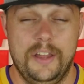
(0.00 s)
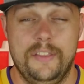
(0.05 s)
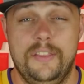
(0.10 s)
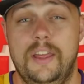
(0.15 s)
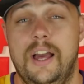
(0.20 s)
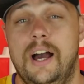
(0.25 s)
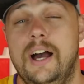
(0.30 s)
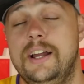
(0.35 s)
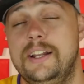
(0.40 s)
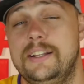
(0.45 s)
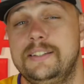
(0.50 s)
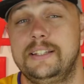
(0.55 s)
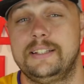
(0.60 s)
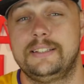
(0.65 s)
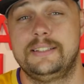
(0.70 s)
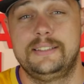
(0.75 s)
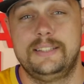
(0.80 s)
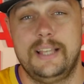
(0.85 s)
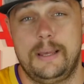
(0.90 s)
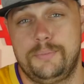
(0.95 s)
The art is
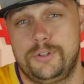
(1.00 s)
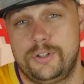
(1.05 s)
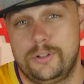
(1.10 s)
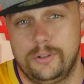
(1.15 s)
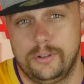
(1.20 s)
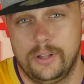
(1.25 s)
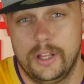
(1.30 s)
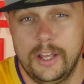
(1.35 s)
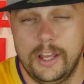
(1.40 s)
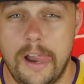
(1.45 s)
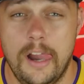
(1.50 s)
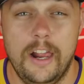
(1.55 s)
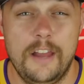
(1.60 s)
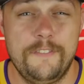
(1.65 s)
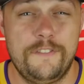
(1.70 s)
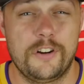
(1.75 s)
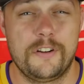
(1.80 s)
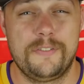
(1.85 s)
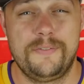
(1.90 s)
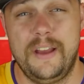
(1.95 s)
exceptional.
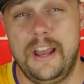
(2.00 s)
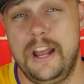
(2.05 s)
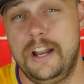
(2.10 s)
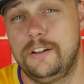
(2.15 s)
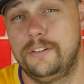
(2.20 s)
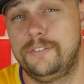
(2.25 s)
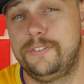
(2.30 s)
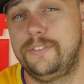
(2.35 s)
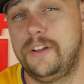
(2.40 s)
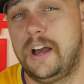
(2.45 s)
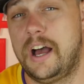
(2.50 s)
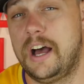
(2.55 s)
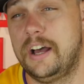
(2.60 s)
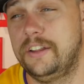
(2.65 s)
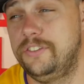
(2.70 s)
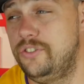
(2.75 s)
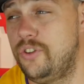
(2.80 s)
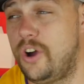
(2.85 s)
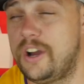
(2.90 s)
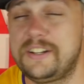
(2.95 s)
If you're a fan of
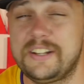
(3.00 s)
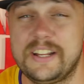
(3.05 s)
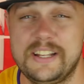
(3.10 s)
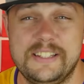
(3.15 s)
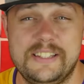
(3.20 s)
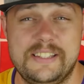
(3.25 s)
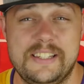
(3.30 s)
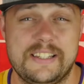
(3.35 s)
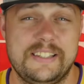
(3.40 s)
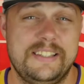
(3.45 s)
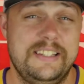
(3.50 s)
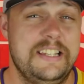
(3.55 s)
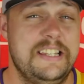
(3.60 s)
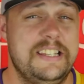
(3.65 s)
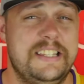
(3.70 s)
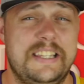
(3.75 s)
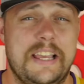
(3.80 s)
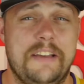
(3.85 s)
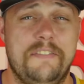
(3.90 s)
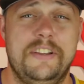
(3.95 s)
1960s,
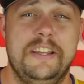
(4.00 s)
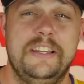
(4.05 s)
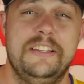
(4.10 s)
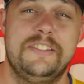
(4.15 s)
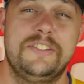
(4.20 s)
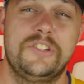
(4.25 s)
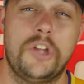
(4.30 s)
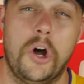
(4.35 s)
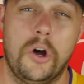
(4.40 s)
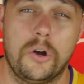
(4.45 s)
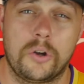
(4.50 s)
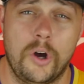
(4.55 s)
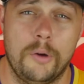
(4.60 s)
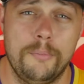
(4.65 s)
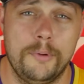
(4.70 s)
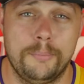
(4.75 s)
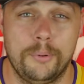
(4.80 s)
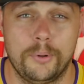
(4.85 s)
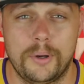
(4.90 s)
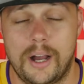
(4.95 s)
70s style
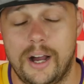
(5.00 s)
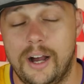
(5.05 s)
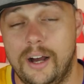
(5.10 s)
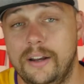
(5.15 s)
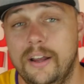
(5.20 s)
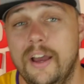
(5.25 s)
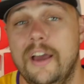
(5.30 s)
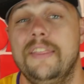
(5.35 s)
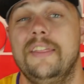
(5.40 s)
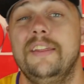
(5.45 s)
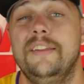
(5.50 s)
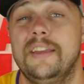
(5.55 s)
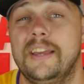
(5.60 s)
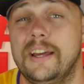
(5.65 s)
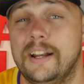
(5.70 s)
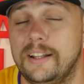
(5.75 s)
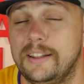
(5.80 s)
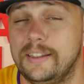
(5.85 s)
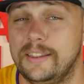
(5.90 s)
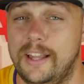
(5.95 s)
comic book art, then you're
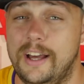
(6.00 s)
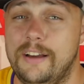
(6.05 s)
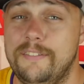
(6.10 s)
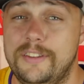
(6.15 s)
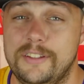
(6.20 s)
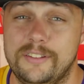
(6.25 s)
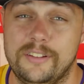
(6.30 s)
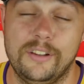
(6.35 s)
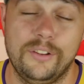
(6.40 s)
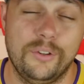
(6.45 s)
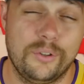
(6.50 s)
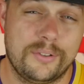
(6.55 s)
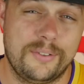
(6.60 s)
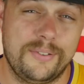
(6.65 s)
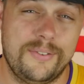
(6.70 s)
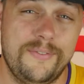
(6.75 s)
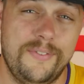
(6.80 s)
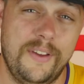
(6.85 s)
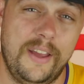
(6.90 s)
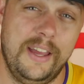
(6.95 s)
going to love this. It looks
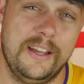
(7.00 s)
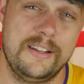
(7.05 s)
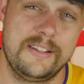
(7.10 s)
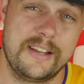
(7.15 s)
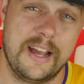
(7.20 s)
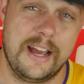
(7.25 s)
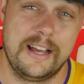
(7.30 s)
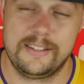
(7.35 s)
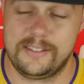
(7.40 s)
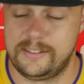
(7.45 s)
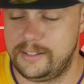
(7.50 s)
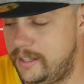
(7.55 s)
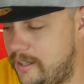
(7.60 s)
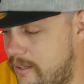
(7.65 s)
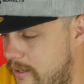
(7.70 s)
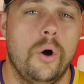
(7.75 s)
fantastic.